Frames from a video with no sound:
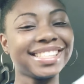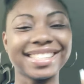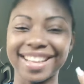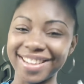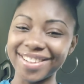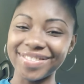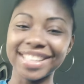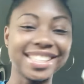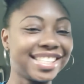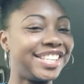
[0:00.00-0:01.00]
love?
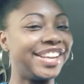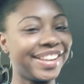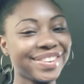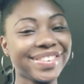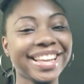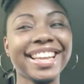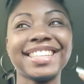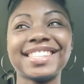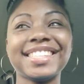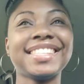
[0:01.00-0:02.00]
Is this genuine?
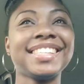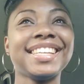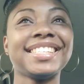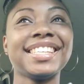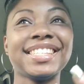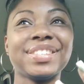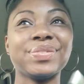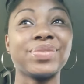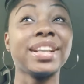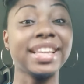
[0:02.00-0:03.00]
Is this
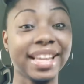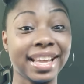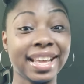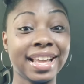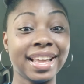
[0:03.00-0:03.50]
really